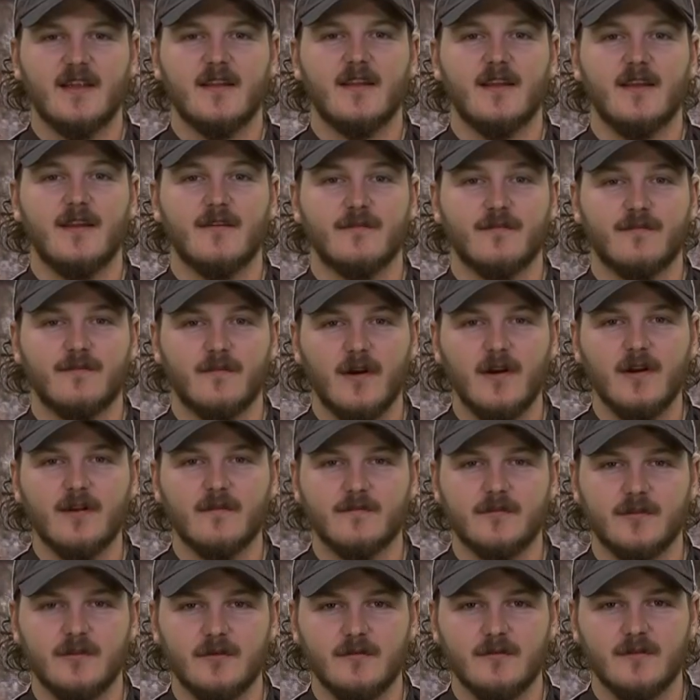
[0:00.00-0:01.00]
in front
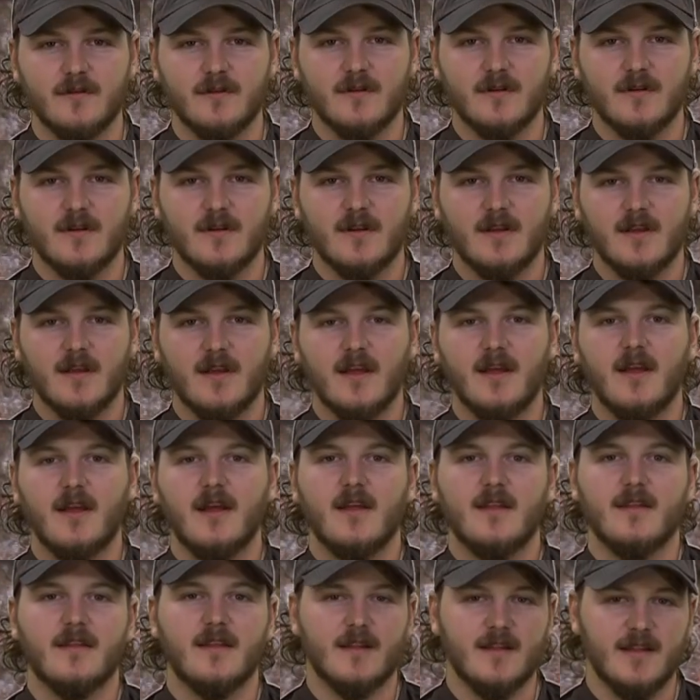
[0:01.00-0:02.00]
of you,
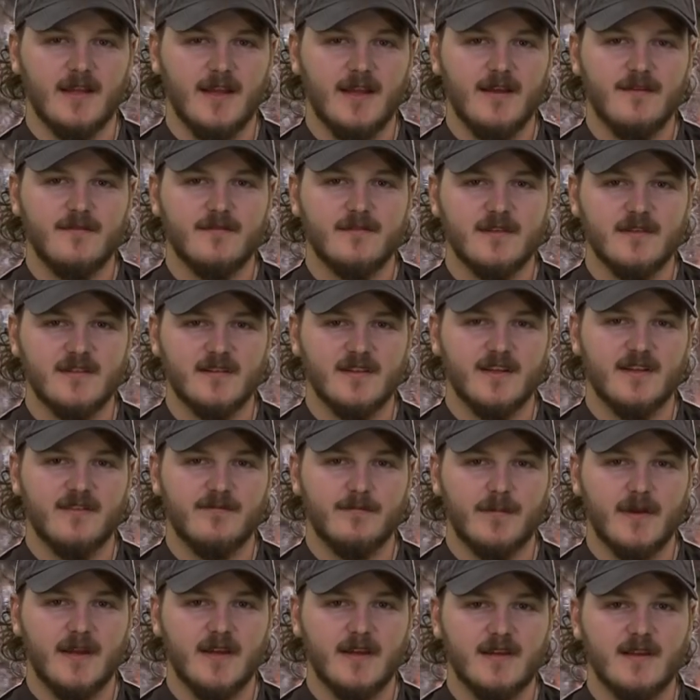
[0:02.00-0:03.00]
the left is
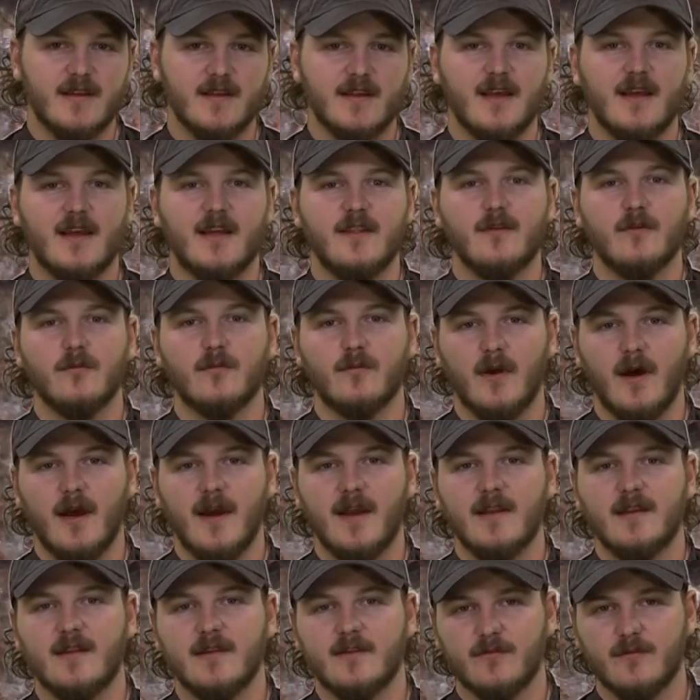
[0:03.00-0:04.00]
left bank and the
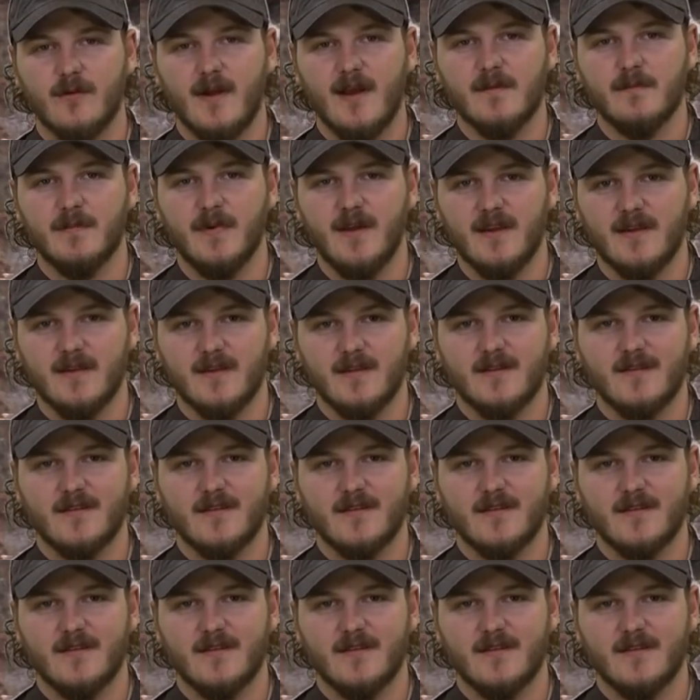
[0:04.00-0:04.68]
right is right bank.